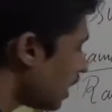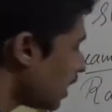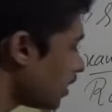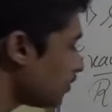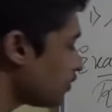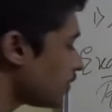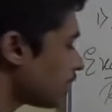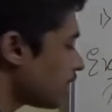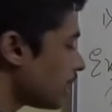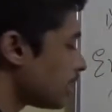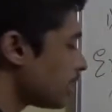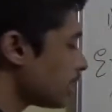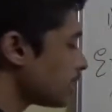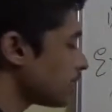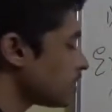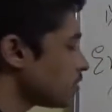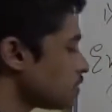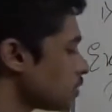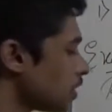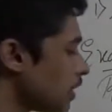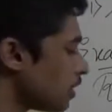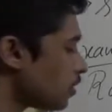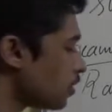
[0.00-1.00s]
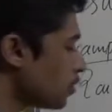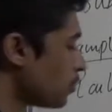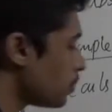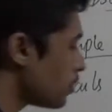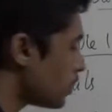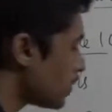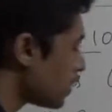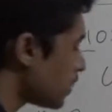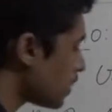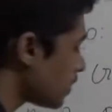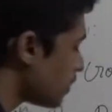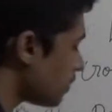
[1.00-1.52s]
After getting this, you have to
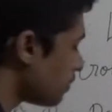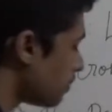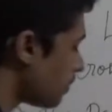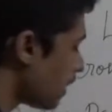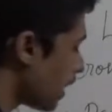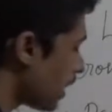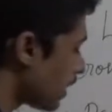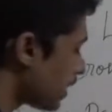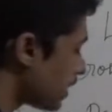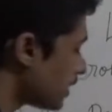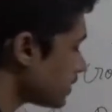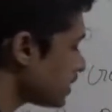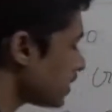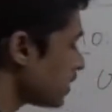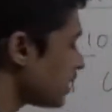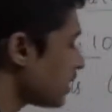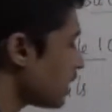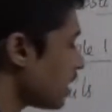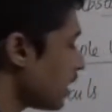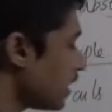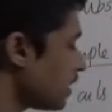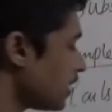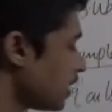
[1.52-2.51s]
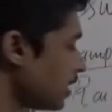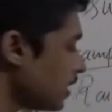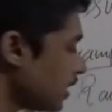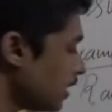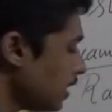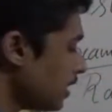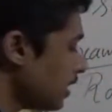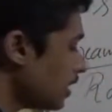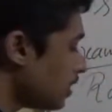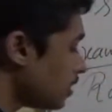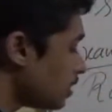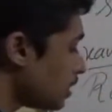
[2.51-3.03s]
put it in the brackets and write
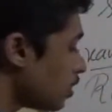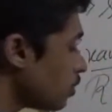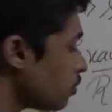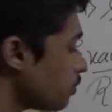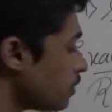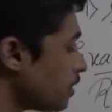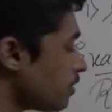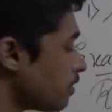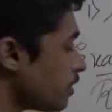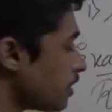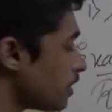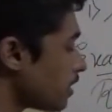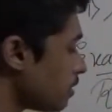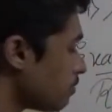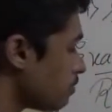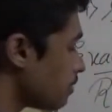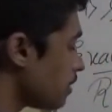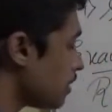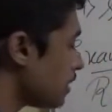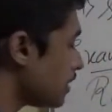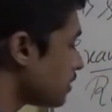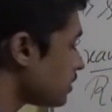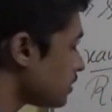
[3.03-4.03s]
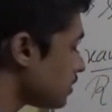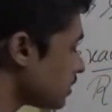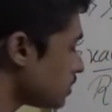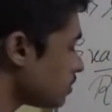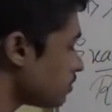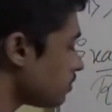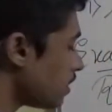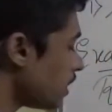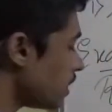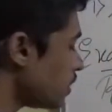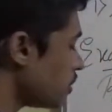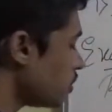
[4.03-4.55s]
it. Now we will replace
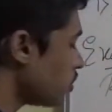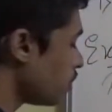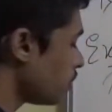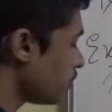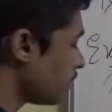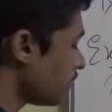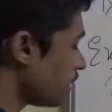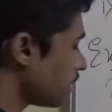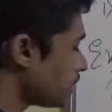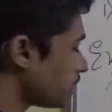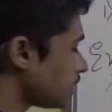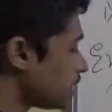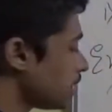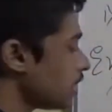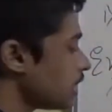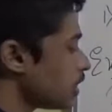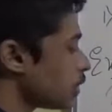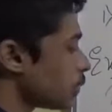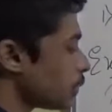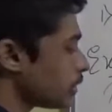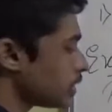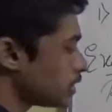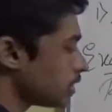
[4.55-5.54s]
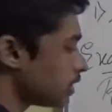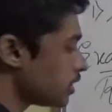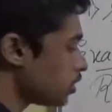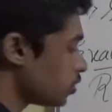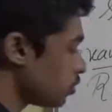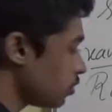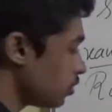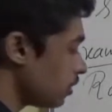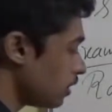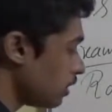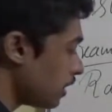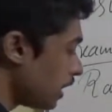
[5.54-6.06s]
this value of x in equation
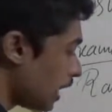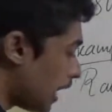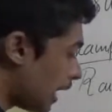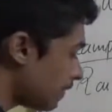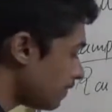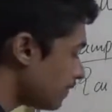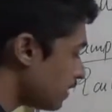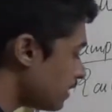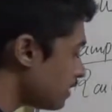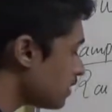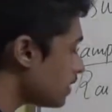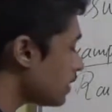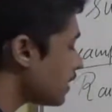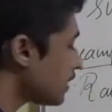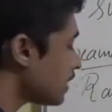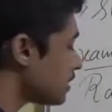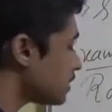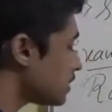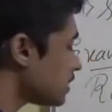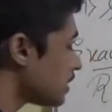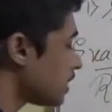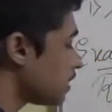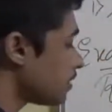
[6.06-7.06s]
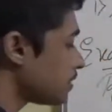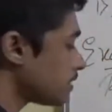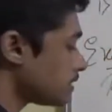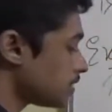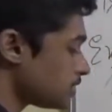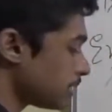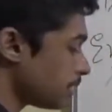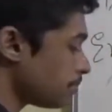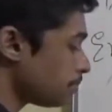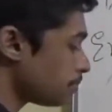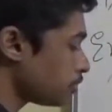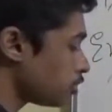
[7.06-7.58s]
2, and then the next
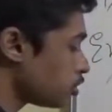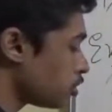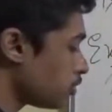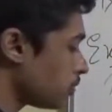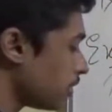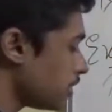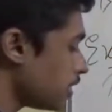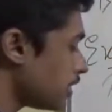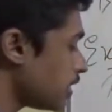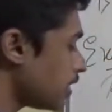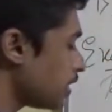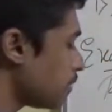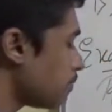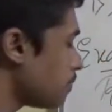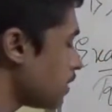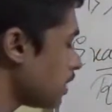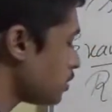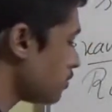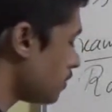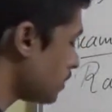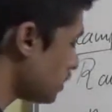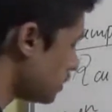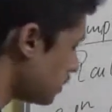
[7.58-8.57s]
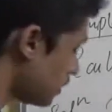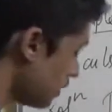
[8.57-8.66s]
step should be the replacement